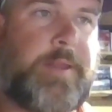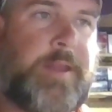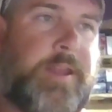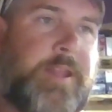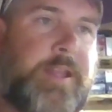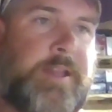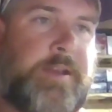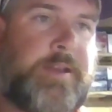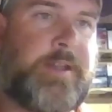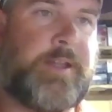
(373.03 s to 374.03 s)
And
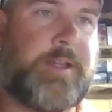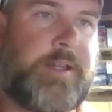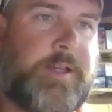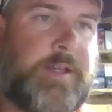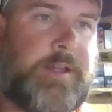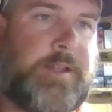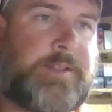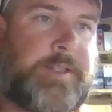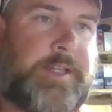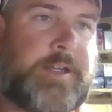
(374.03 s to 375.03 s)
then let's
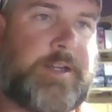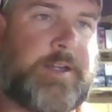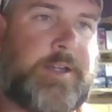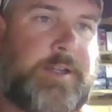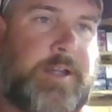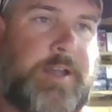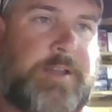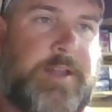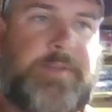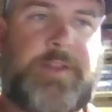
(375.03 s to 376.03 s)
see here.
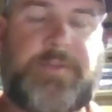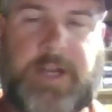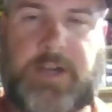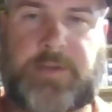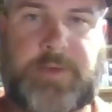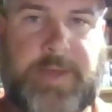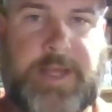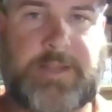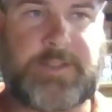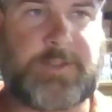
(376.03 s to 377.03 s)
Definitely the firearm would
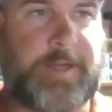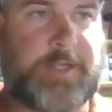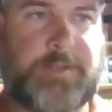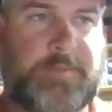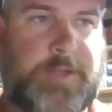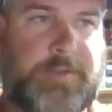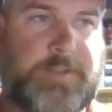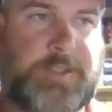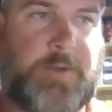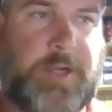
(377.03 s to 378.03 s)
pass inspection. I don't
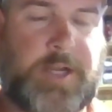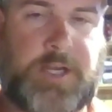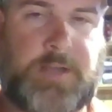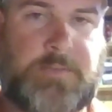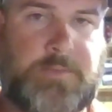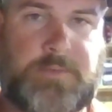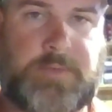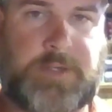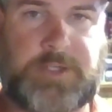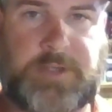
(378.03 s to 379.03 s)
see why not.
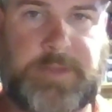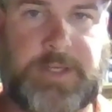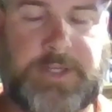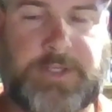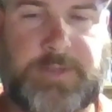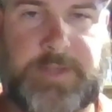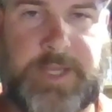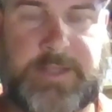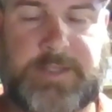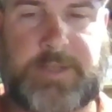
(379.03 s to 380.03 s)
There shouldn't be any issue with that.
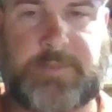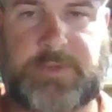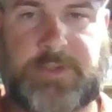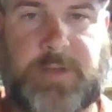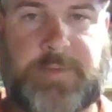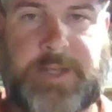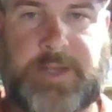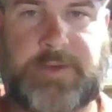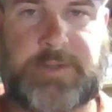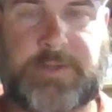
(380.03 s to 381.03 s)
It's not even dropping
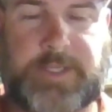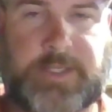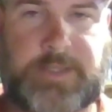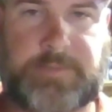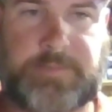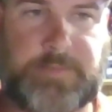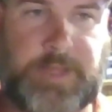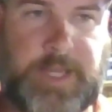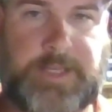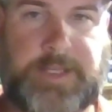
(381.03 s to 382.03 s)
down to like a
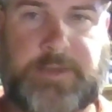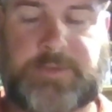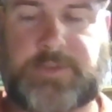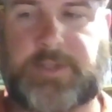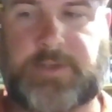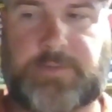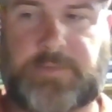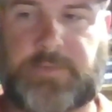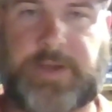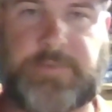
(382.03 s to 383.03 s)
8 ounce,
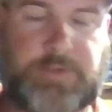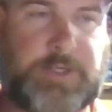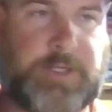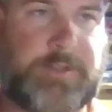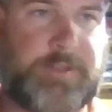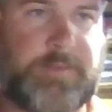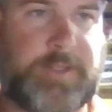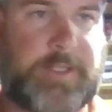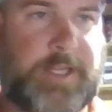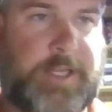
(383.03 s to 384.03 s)
rifle trigger or something
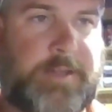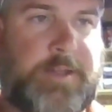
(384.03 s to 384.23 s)
like that.